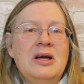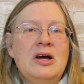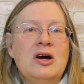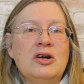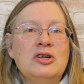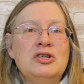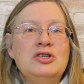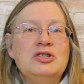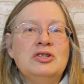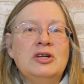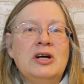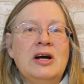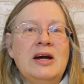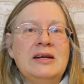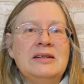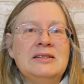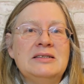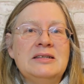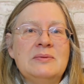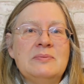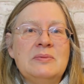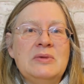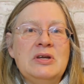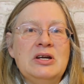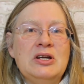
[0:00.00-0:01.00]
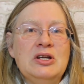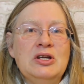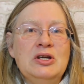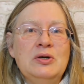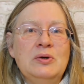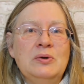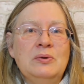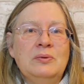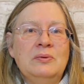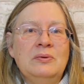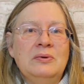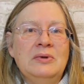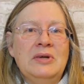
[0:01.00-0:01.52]
Are you trying something
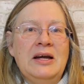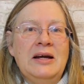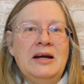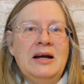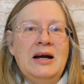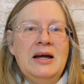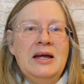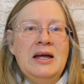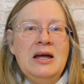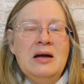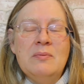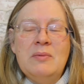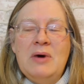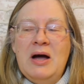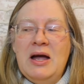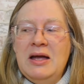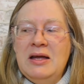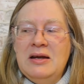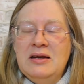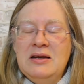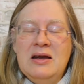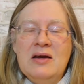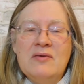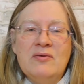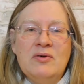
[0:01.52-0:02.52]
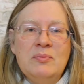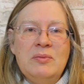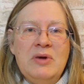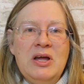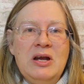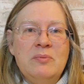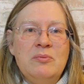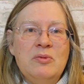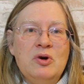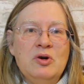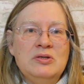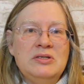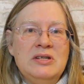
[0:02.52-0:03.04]
new like I am? I had never
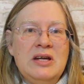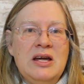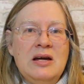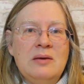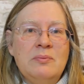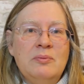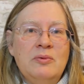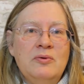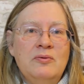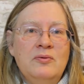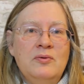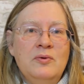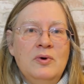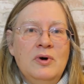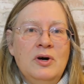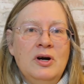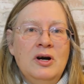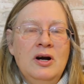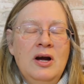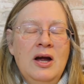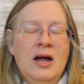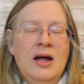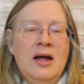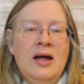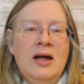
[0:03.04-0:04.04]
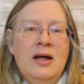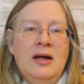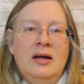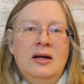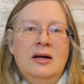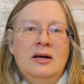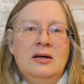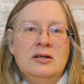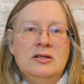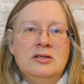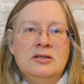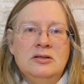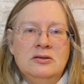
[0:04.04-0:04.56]
made a mosaic before,
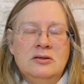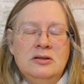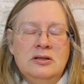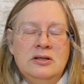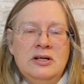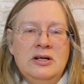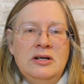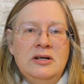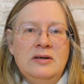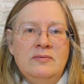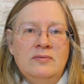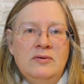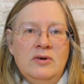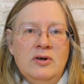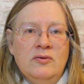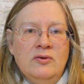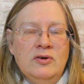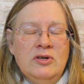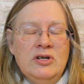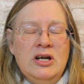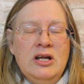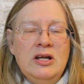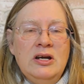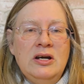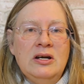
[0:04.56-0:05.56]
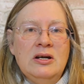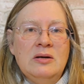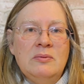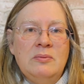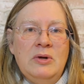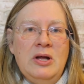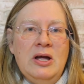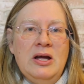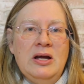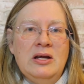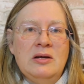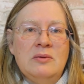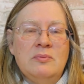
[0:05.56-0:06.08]
and I certainly have never knitted a
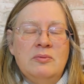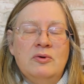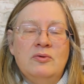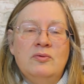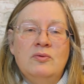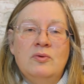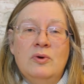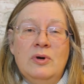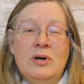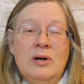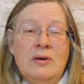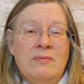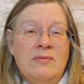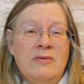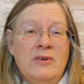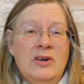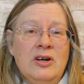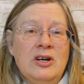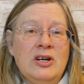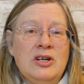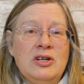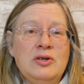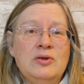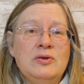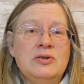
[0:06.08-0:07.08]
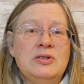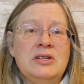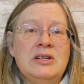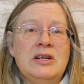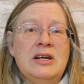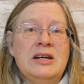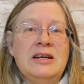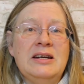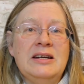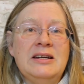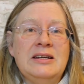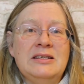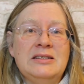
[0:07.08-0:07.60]
blanket before, and I'm very new to
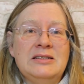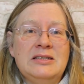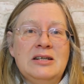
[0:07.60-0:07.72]
knitting.